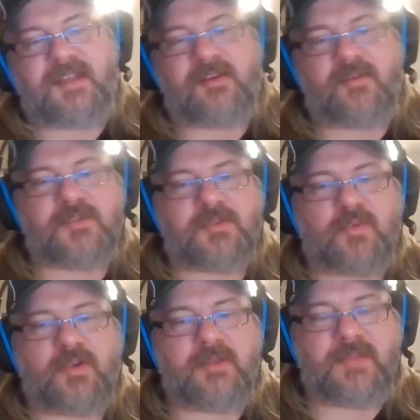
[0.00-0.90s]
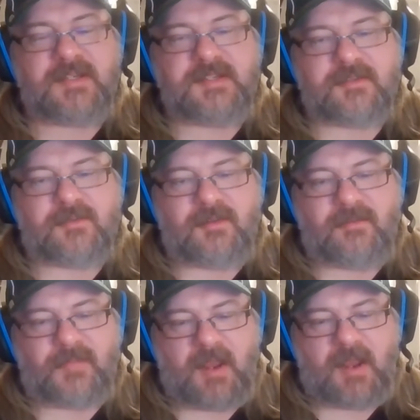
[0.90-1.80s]
I know was a pretty big deal
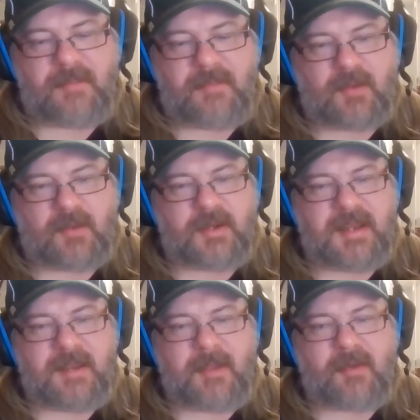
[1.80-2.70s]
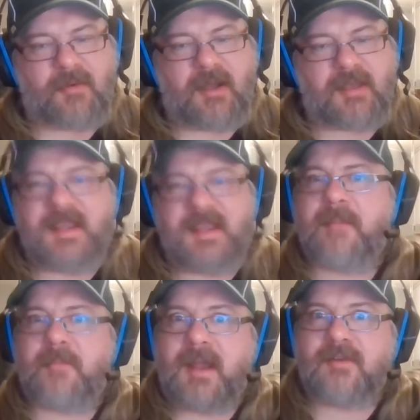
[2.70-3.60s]
uh, back when it came out uh, the
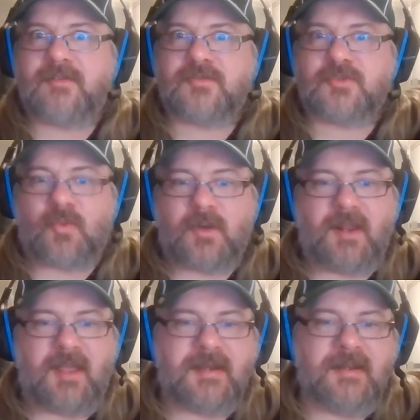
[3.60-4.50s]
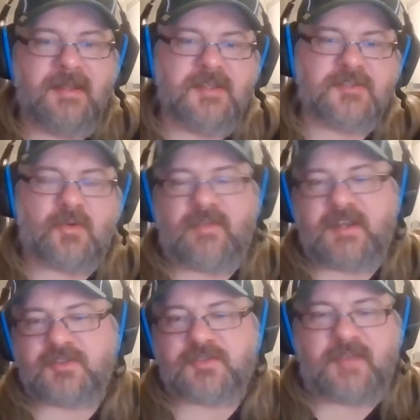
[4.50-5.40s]
Empire storyline. So, Avengers,